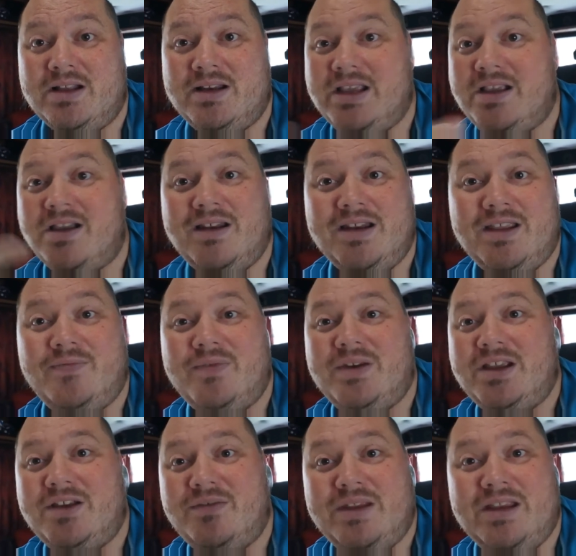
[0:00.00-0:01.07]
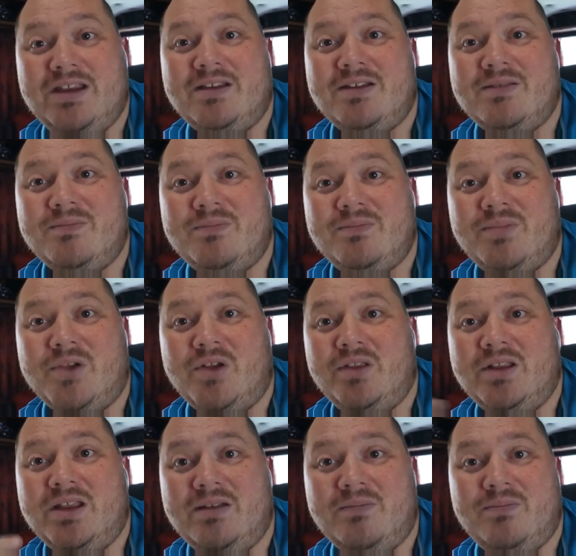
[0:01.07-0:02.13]
They can't even agree
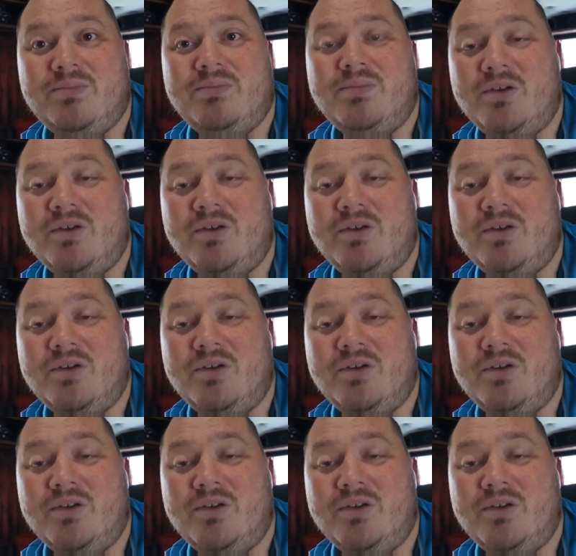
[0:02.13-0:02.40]
on